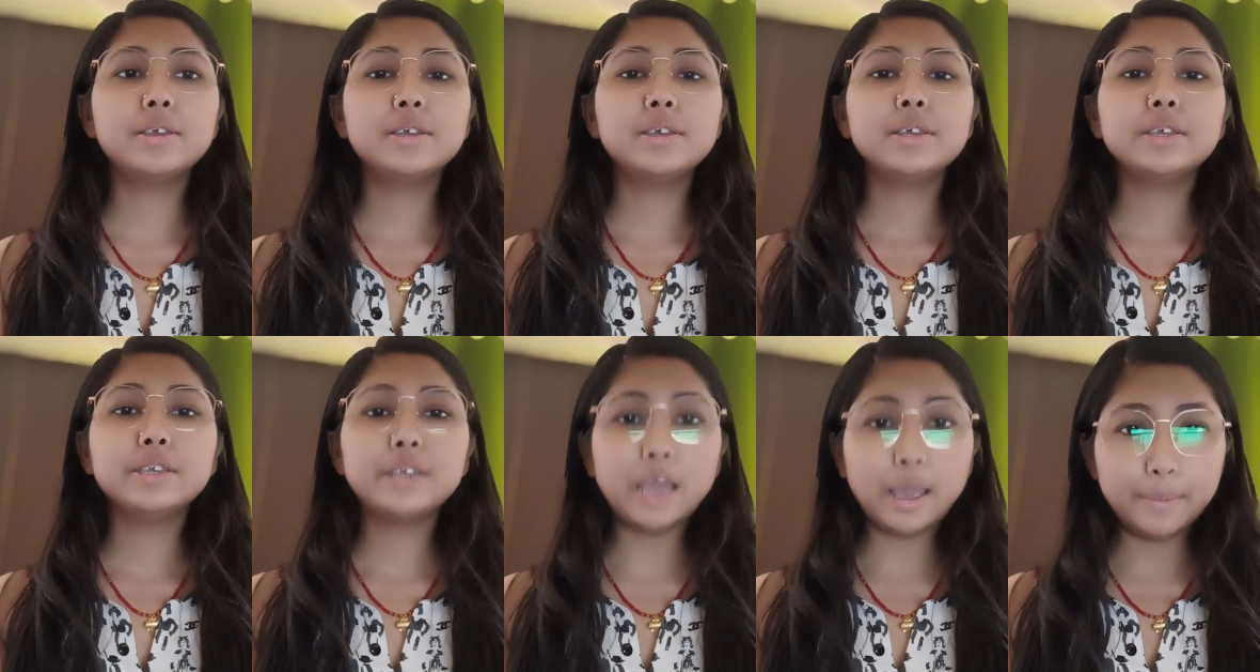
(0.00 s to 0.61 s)

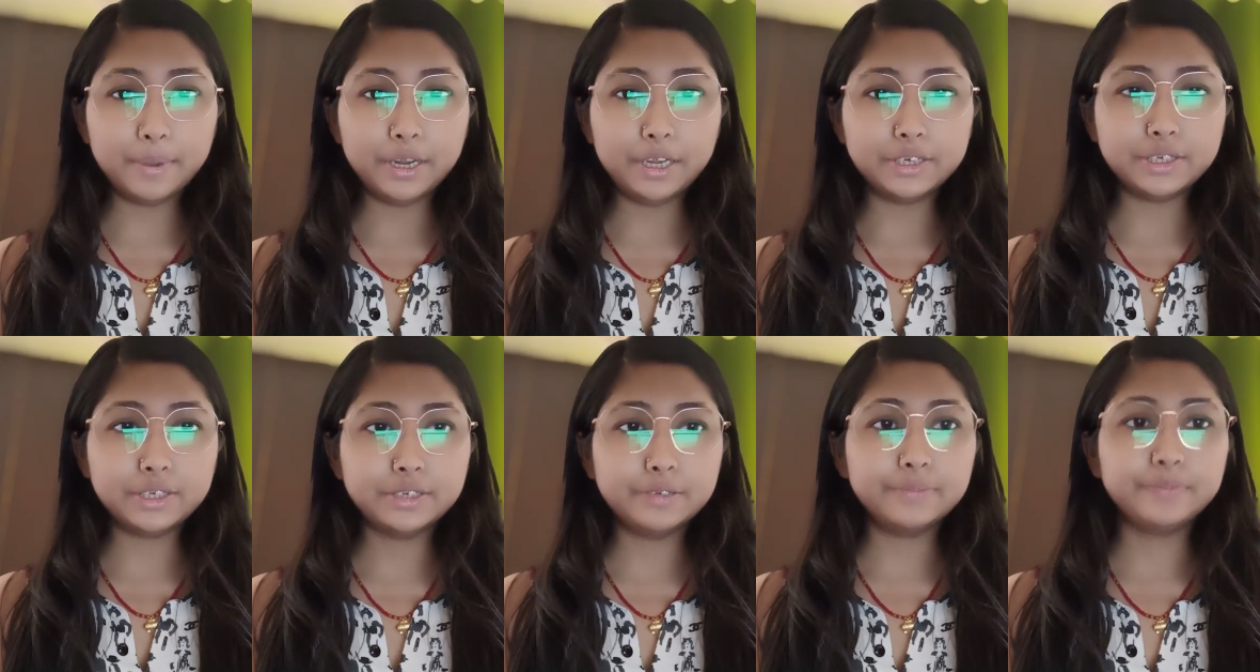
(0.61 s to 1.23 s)

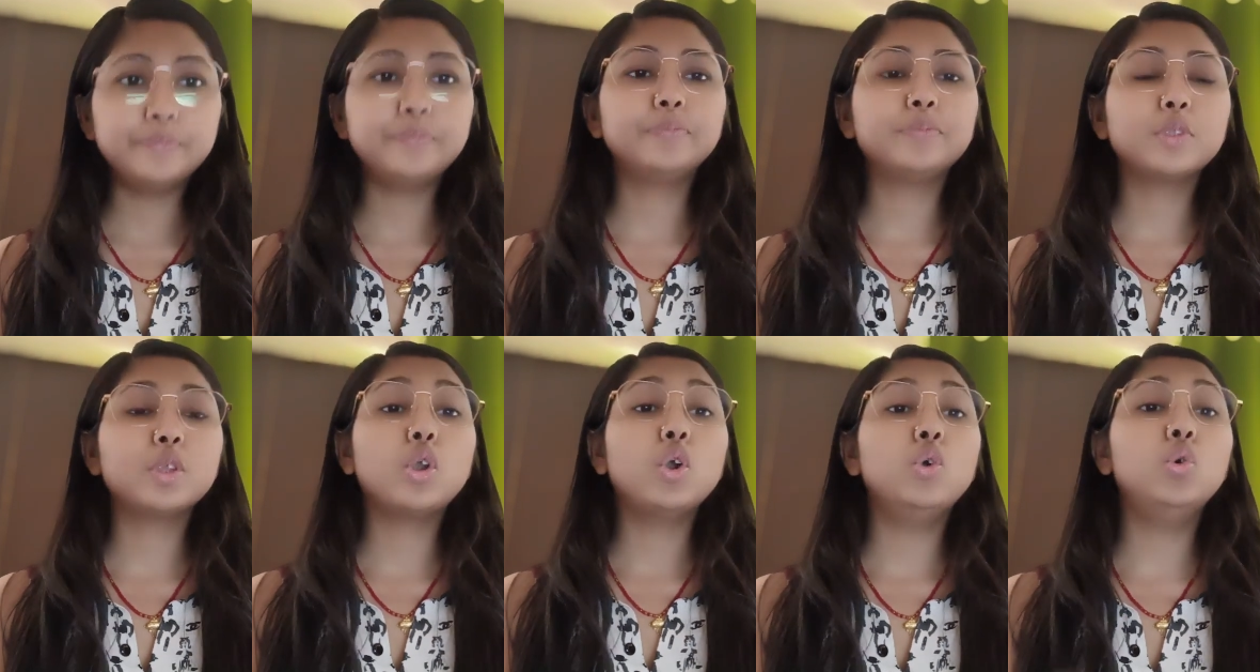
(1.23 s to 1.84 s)
Cabinet.
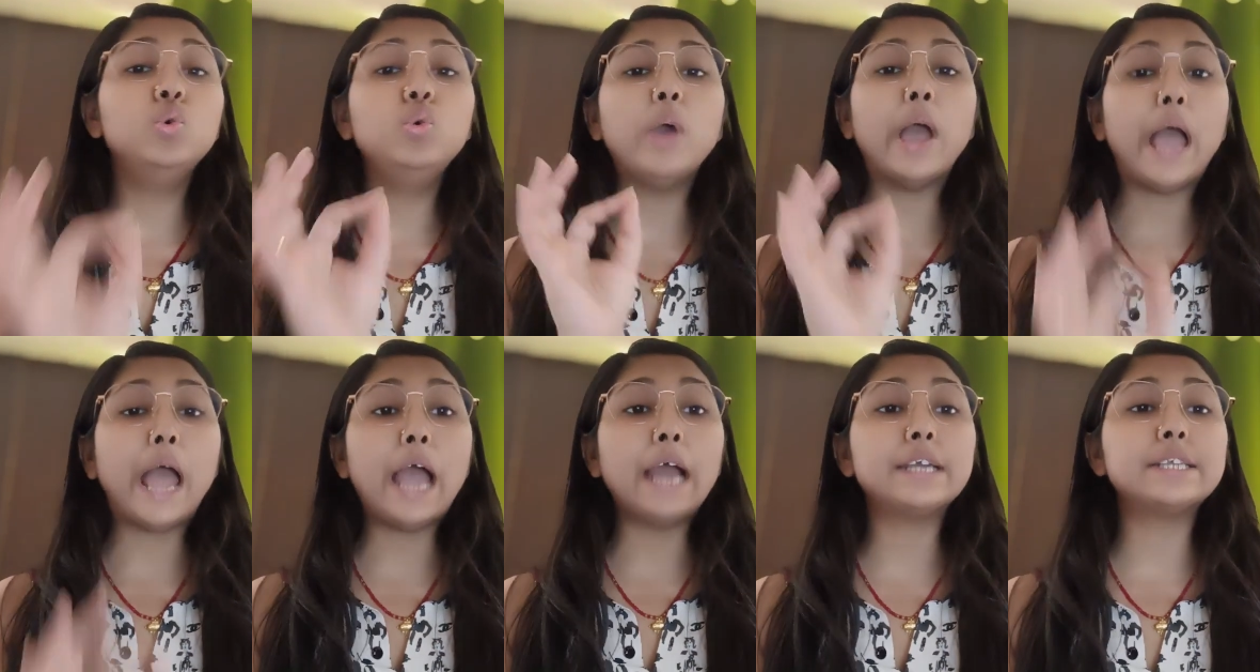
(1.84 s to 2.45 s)
Who
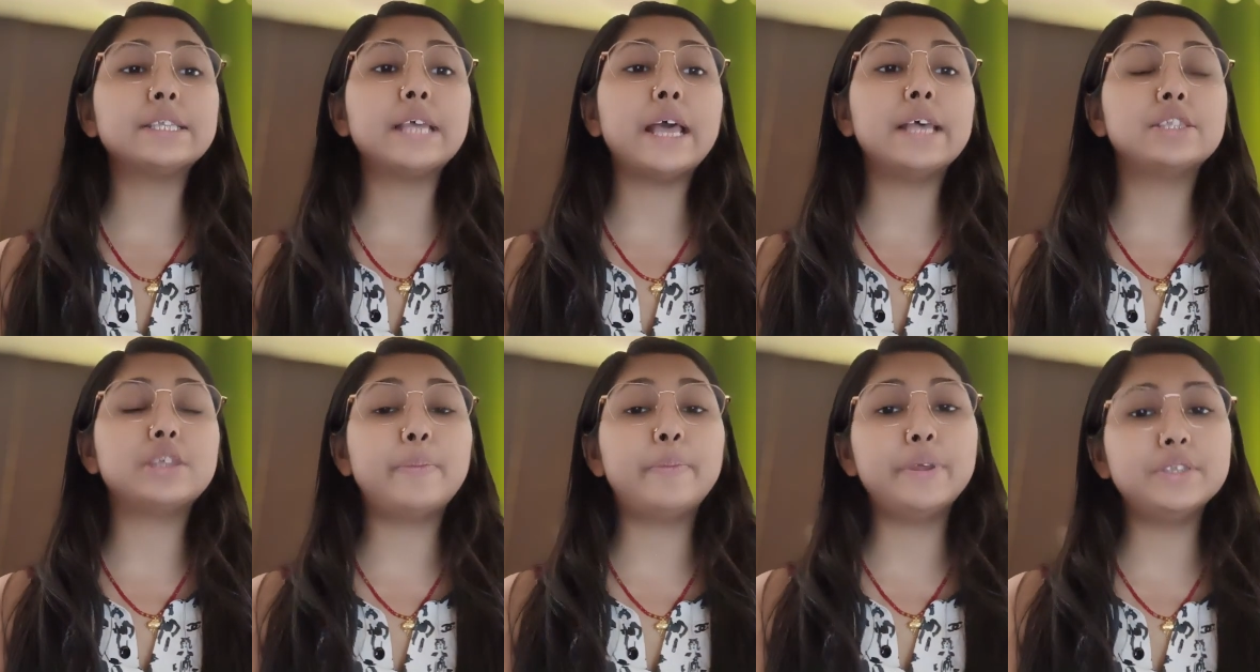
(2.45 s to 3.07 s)
acts as
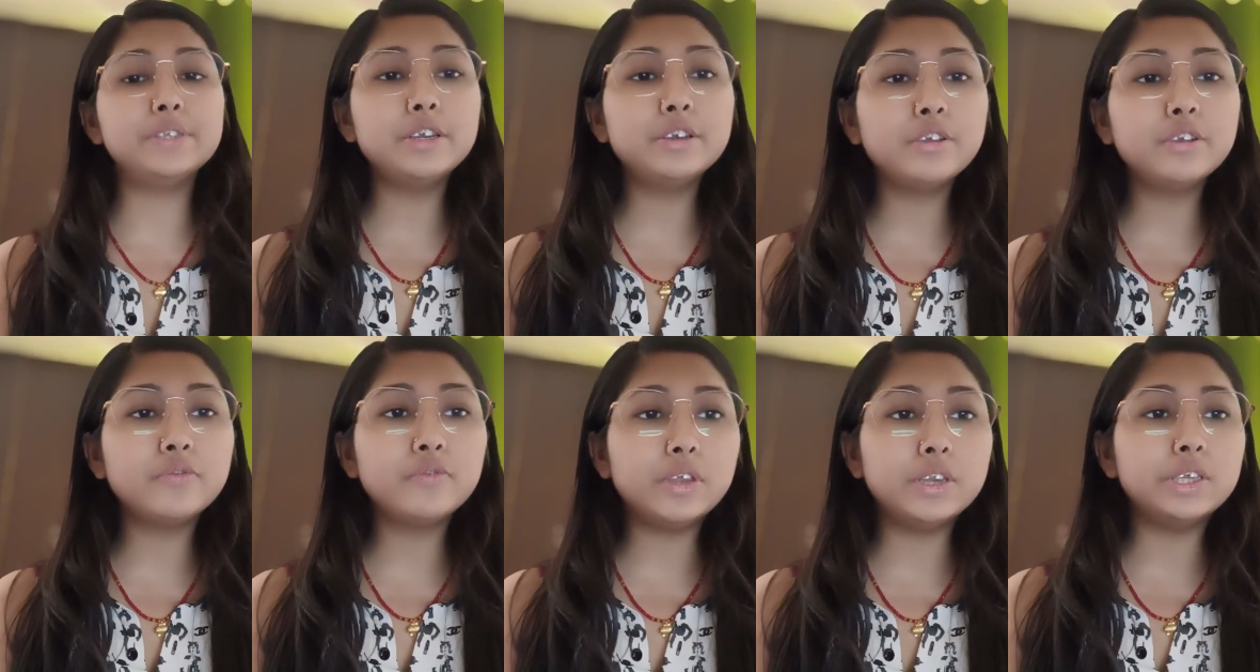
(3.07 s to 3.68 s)
the President
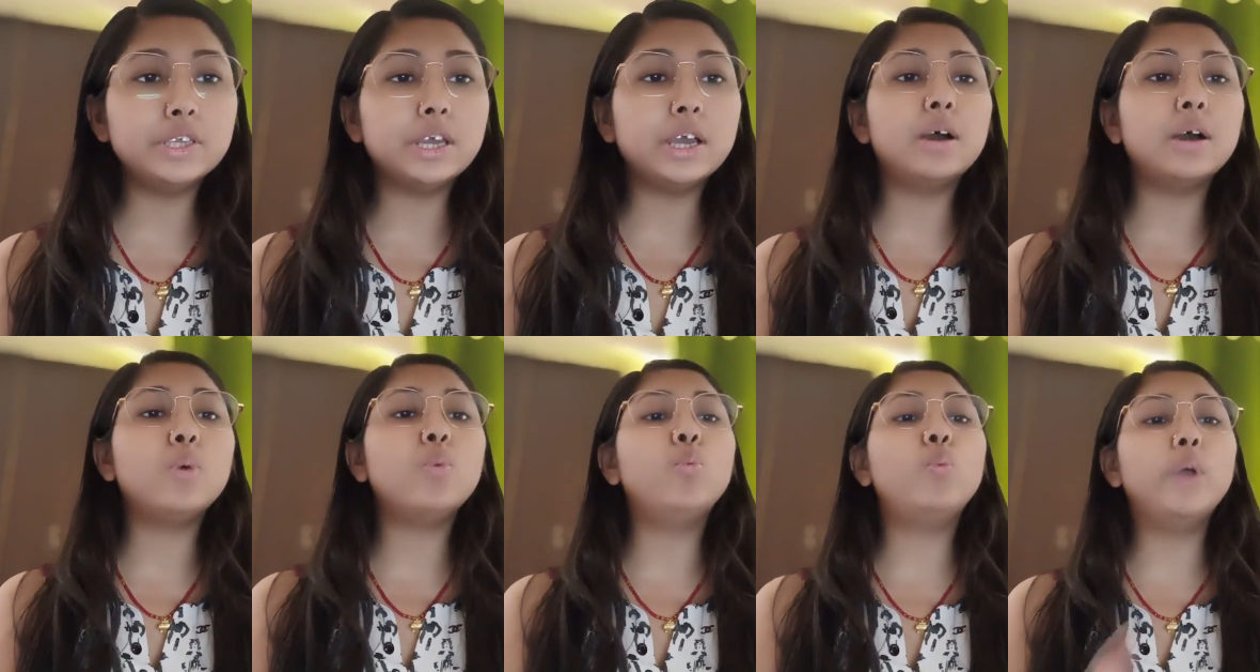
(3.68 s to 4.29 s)
of
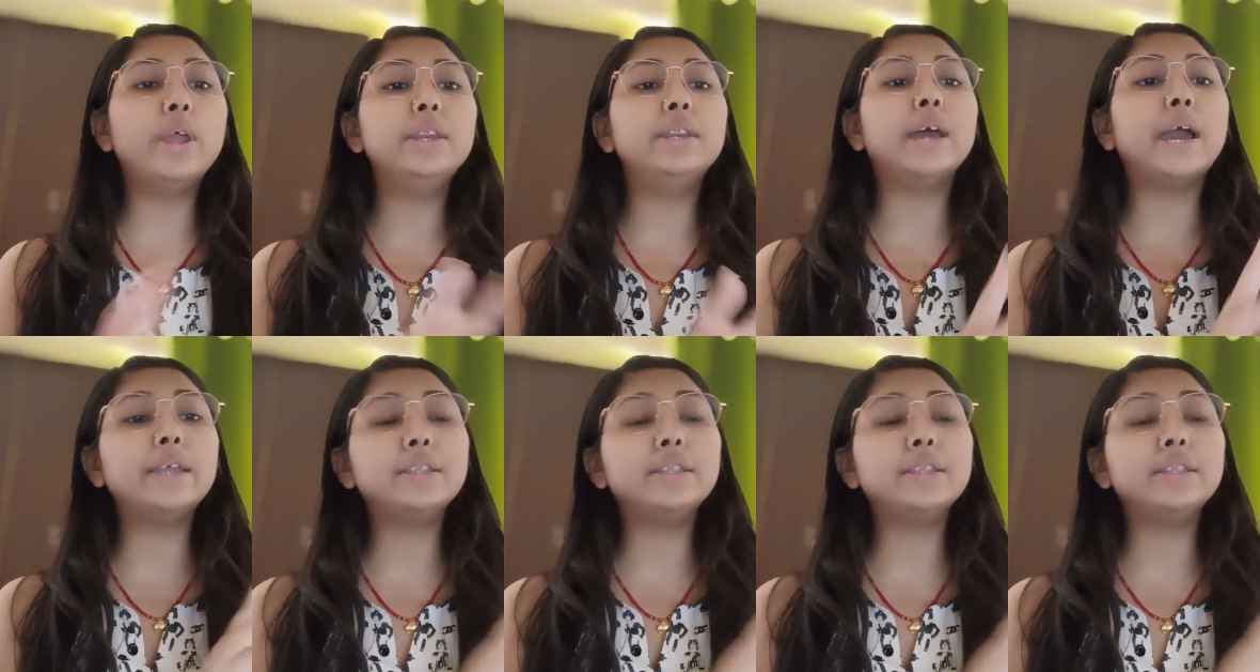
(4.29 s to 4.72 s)
India when neither